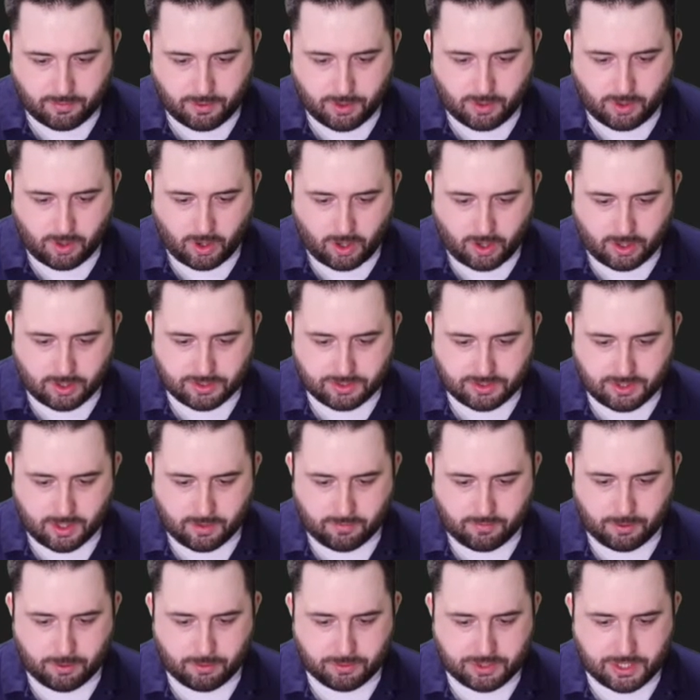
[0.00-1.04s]
a few cars,
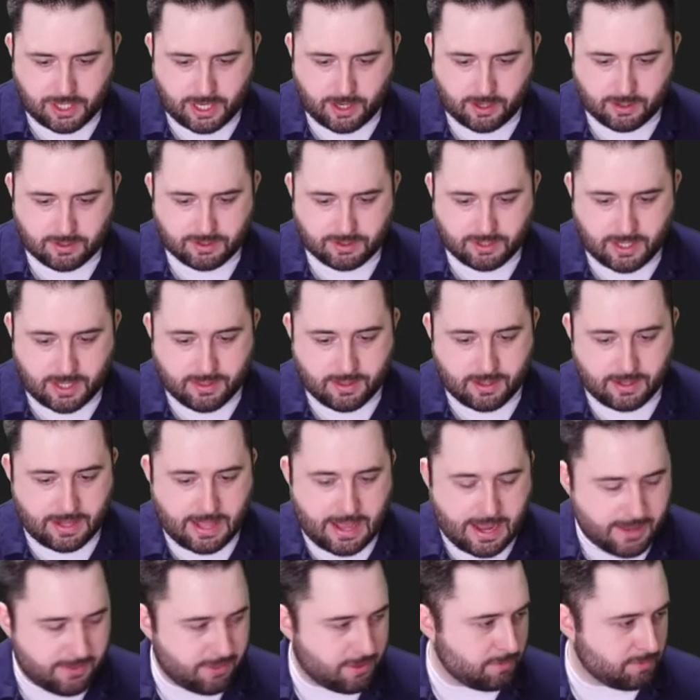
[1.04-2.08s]
a few chairs, and then
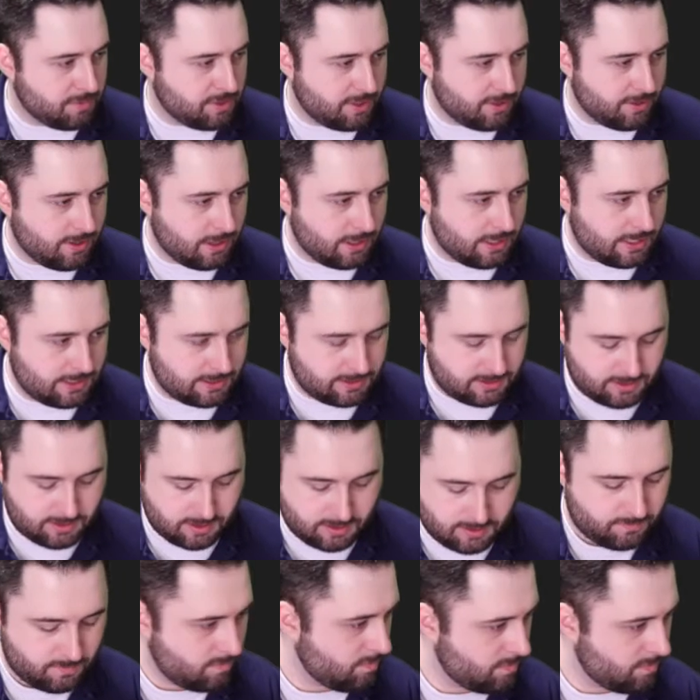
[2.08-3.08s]
add them to the list.